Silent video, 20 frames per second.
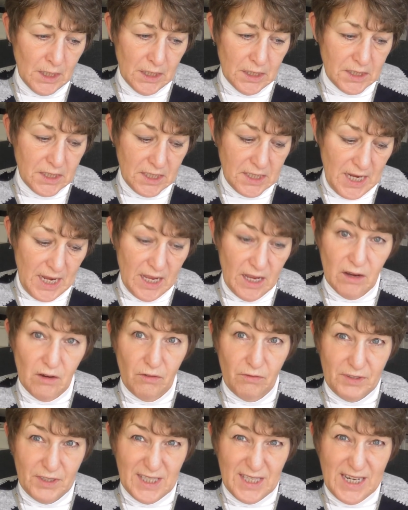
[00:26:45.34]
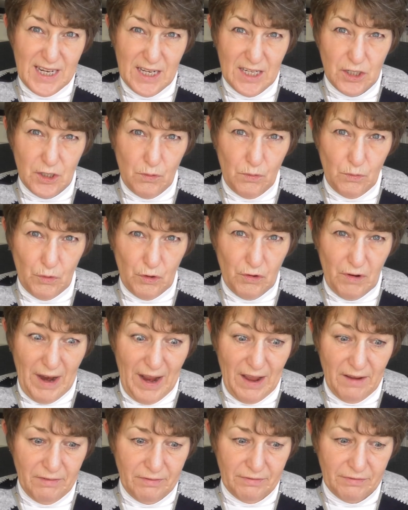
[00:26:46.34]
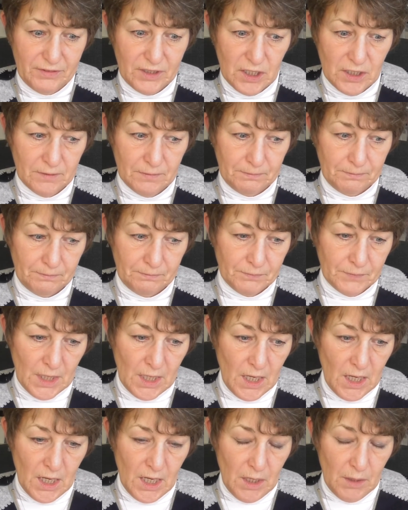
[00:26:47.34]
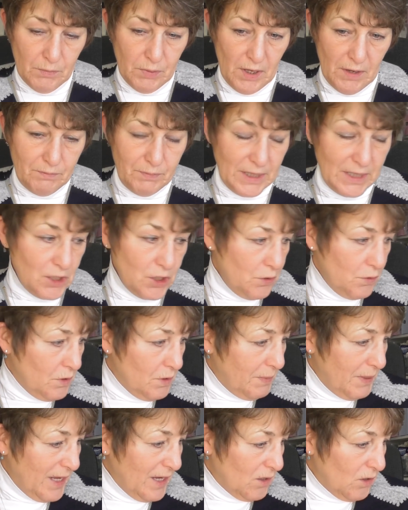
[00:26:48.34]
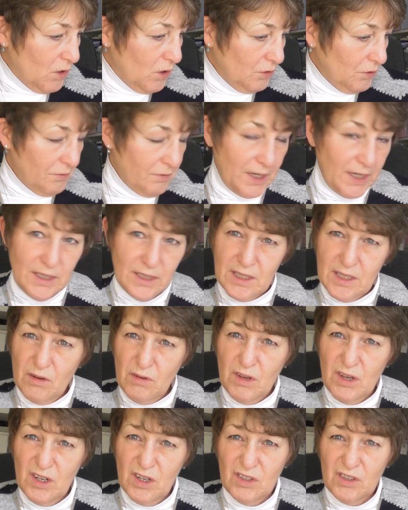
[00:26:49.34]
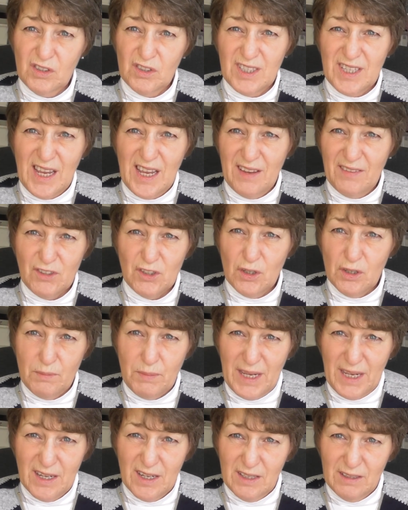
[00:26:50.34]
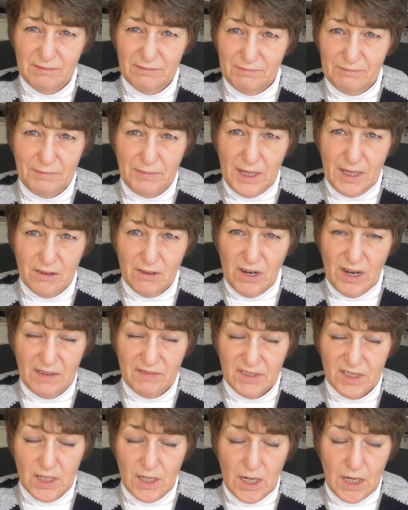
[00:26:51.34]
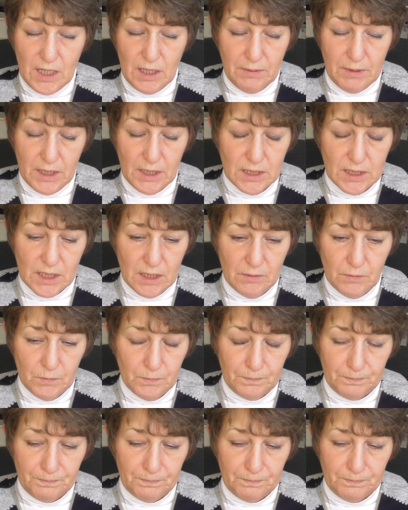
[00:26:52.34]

Today obviously I don't craft, but I've been doing a bit of colouring, so you could say I've done a bit of crafting anyway. So